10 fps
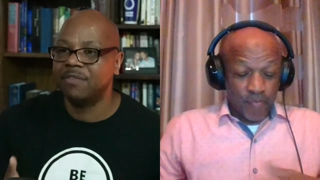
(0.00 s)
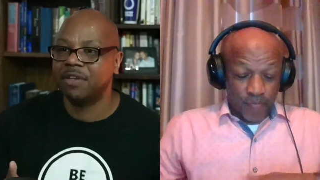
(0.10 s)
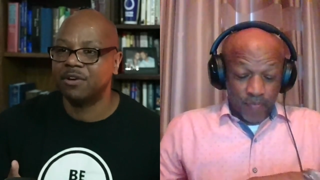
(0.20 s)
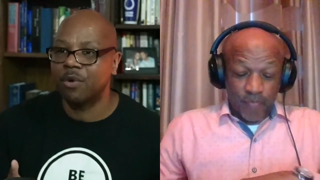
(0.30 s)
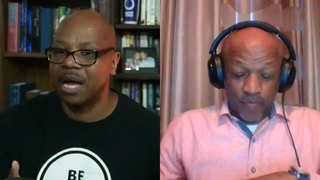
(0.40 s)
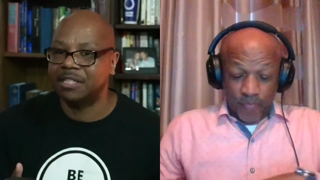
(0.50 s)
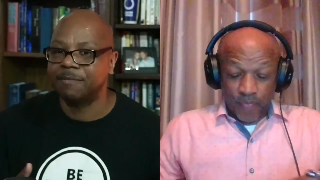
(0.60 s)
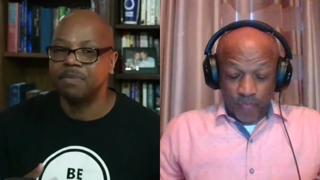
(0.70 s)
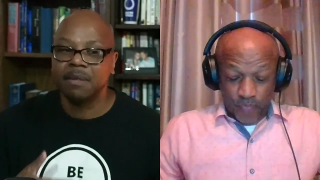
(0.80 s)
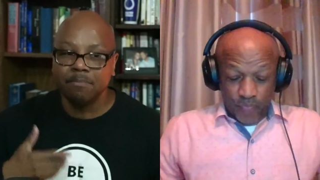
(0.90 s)
Speaker 1: faith in Christ?"
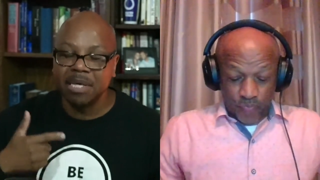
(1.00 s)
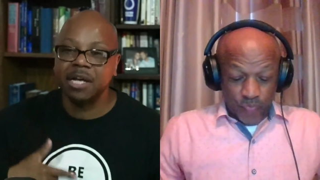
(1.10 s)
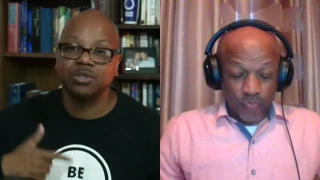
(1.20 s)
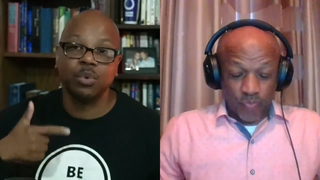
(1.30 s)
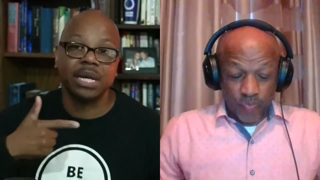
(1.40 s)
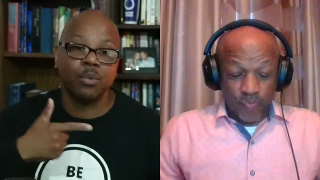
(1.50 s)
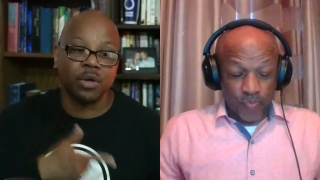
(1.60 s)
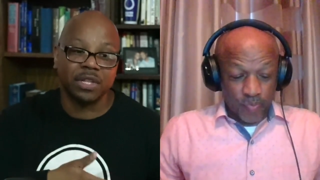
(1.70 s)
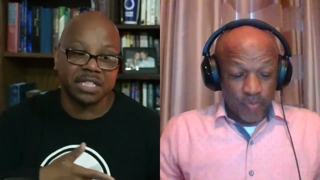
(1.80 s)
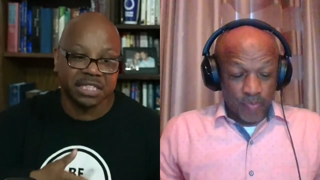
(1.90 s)
Because when where
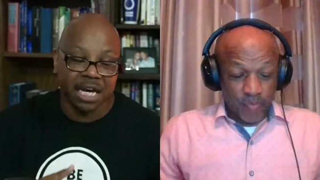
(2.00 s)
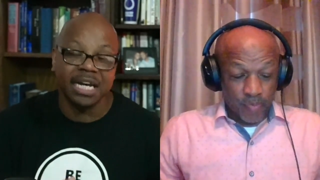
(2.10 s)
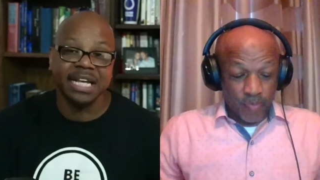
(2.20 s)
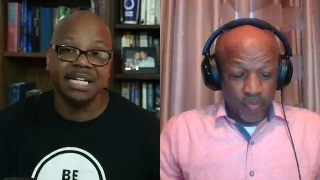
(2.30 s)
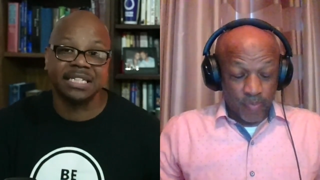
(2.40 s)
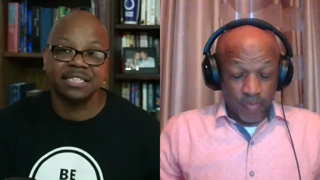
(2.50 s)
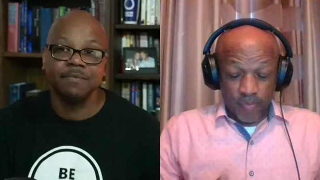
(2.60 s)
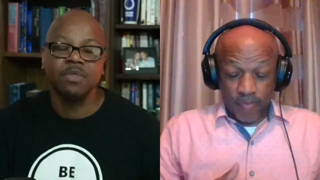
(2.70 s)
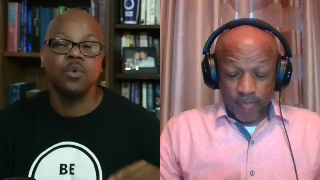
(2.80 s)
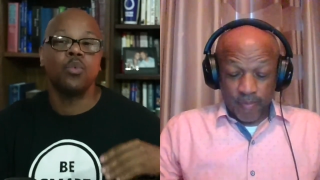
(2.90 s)
the sun is,
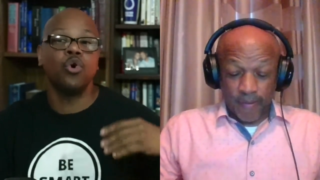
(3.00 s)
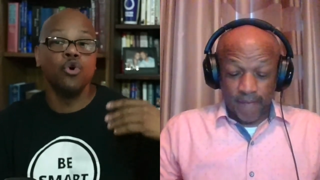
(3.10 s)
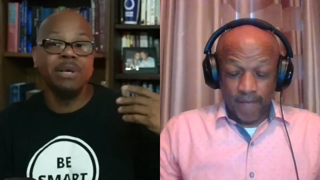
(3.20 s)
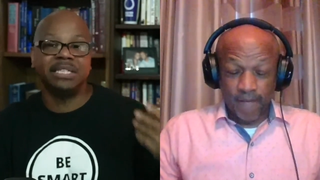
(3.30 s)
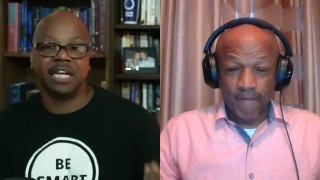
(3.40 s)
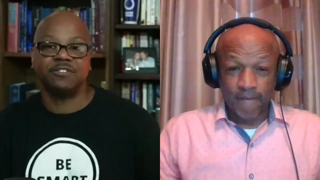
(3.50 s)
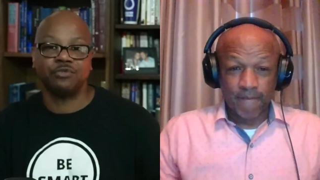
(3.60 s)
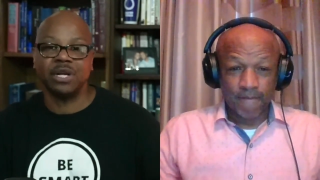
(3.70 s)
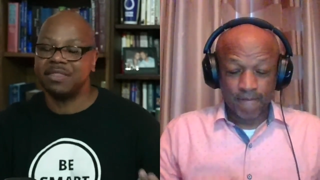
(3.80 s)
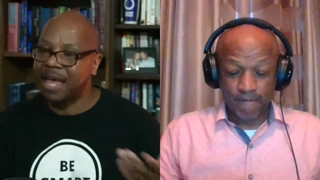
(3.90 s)
whom he sets
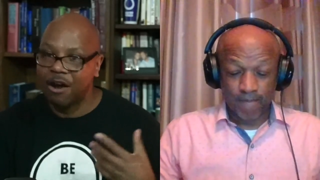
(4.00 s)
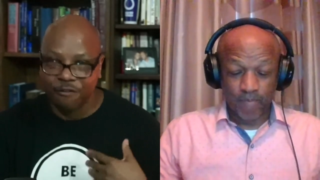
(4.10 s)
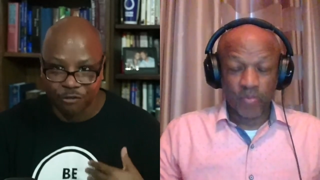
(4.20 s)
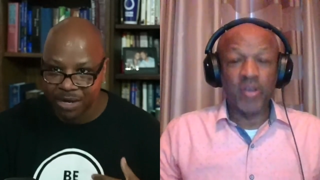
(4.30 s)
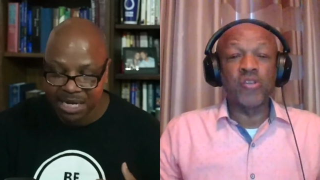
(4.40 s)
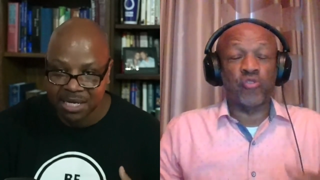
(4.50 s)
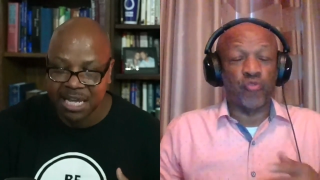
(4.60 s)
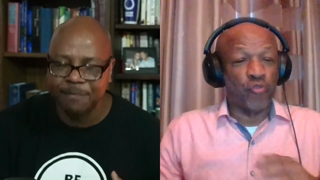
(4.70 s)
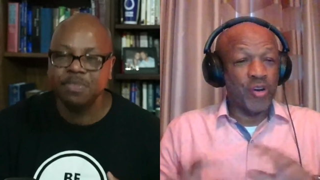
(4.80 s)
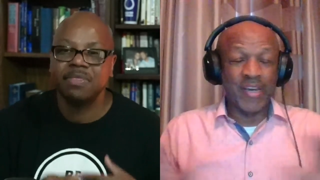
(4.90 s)
free, they are free
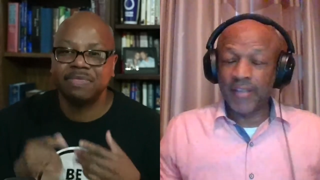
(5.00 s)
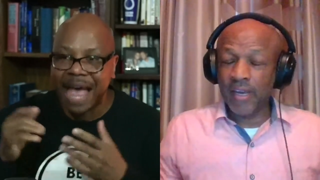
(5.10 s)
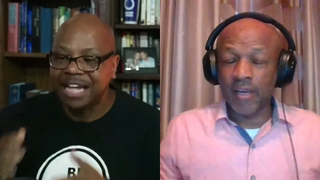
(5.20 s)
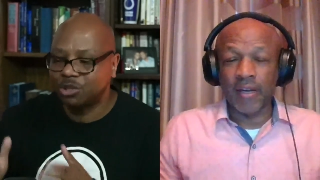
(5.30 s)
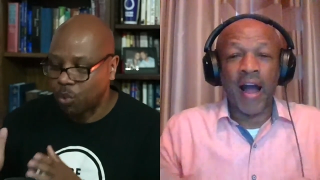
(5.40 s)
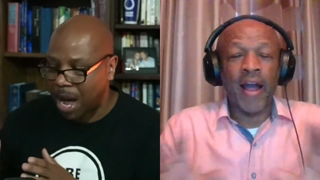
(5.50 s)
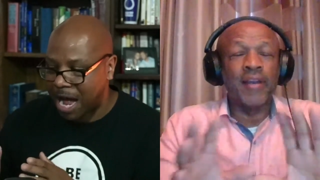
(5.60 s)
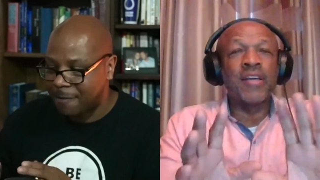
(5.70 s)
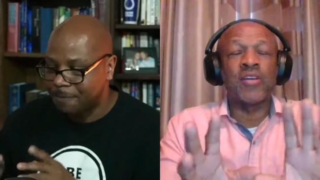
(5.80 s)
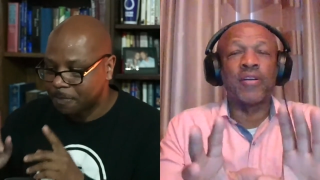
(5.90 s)
indeed. free That's indeed. why.
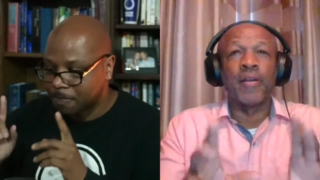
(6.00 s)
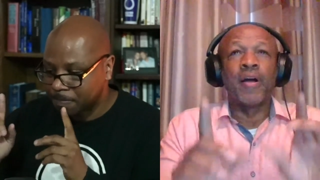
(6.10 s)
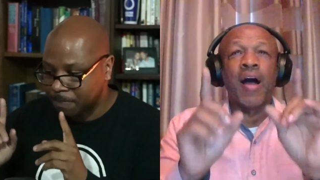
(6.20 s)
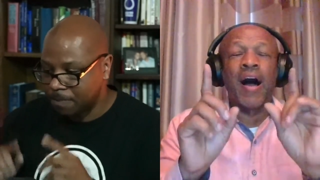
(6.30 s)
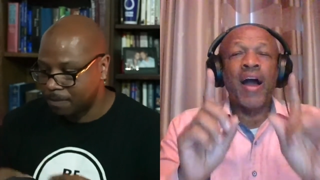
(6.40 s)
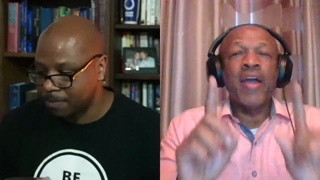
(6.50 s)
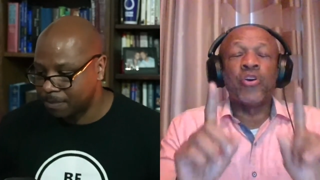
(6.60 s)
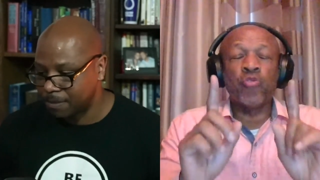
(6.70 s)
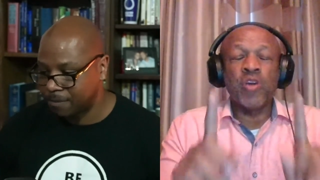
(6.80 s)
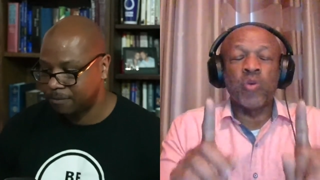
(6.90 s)
Speaker 2: I, listen,
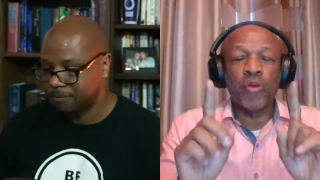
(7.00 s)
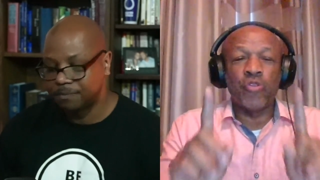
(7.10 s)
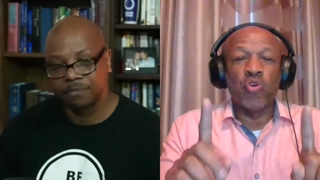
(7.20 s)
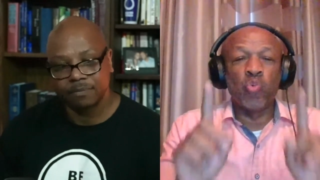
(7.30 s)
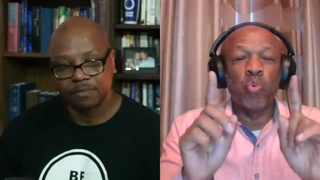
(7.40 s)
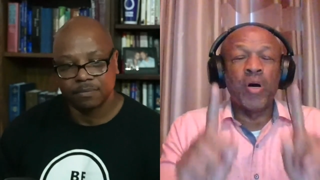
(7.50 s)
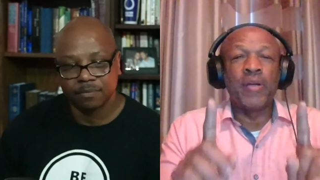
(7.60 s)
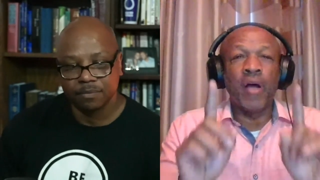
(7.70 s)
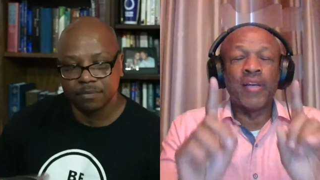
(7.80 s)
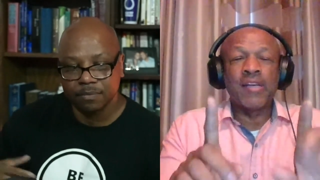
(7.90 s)
I agree with you.
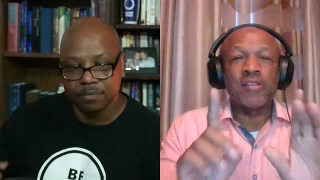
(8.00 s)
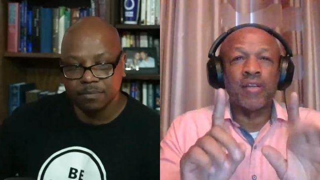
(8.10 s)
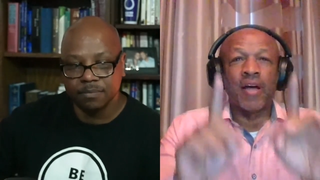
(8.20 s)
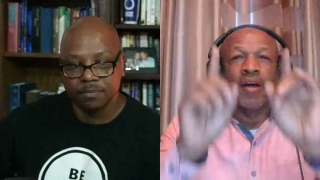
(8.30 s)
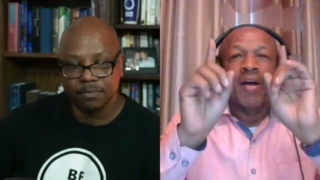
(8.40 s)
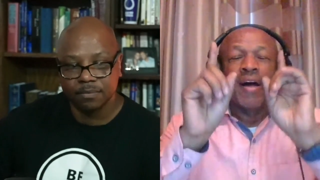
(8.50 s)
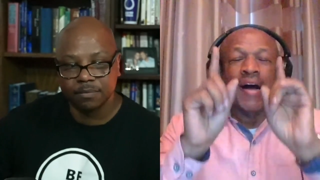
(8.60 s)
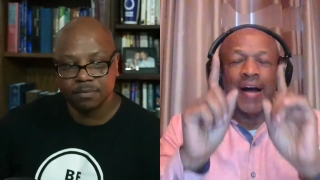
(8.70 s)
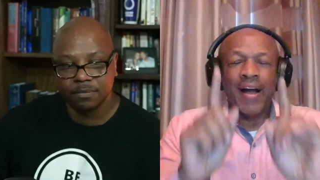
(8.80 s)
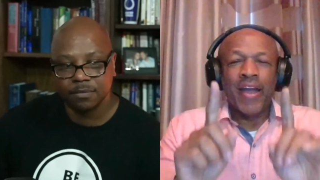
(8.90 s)
One, listen,
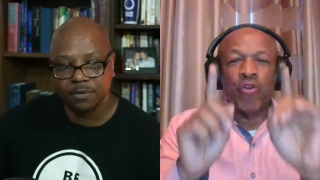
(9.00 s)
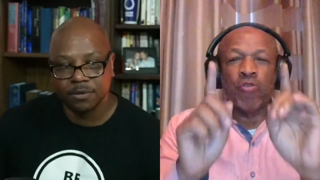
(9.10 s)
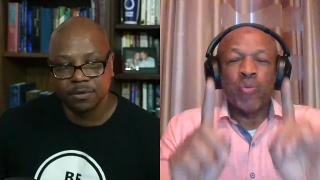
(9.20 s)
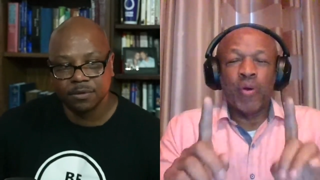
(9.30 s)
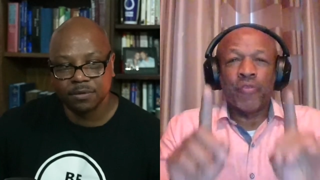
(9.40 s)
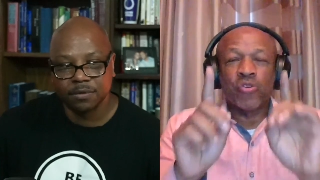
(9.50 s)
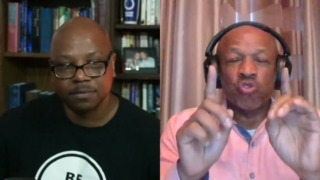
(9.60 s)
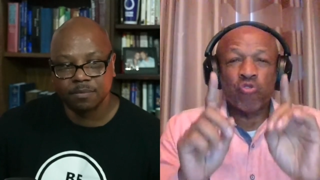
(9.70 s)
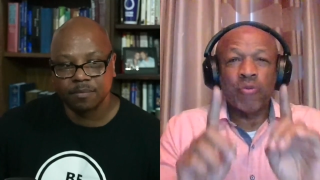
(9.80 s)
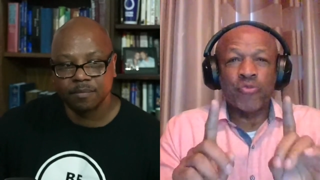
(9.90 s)
I agree
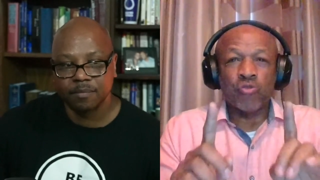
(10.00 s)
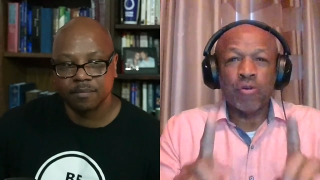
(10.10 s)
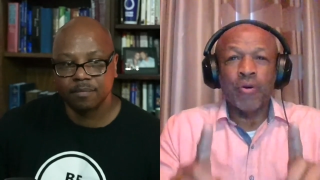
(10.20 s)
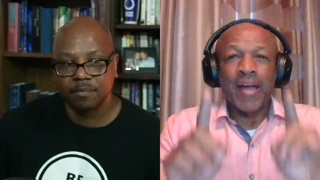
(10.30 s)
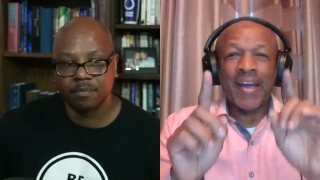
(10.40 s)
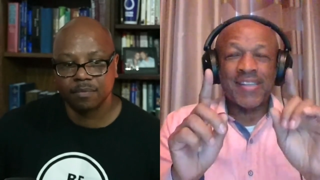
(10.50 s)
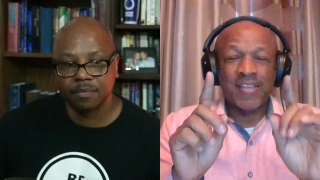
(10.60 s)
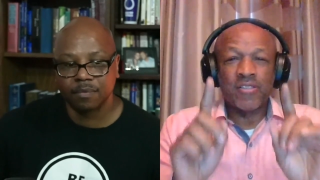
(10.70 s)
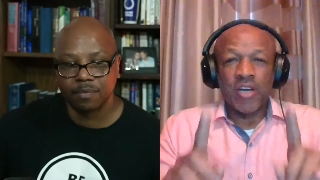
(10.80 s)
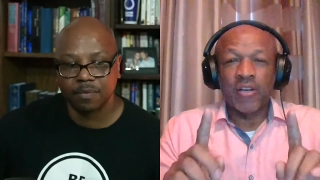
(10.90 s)
with the scriptural
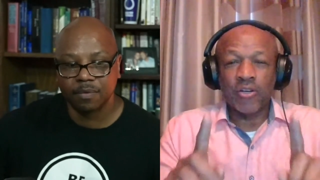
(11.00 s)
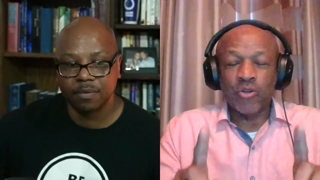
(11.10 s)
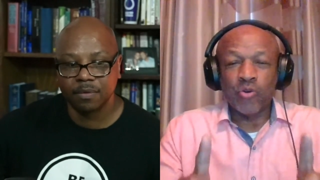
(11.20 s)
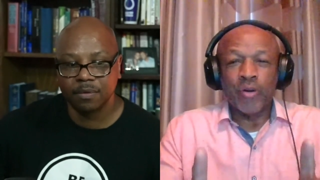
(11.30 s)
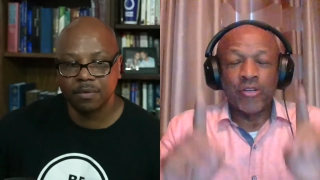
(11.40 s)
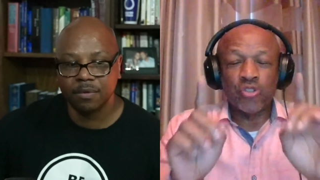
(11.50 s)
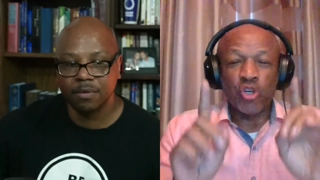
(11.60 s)
exegetical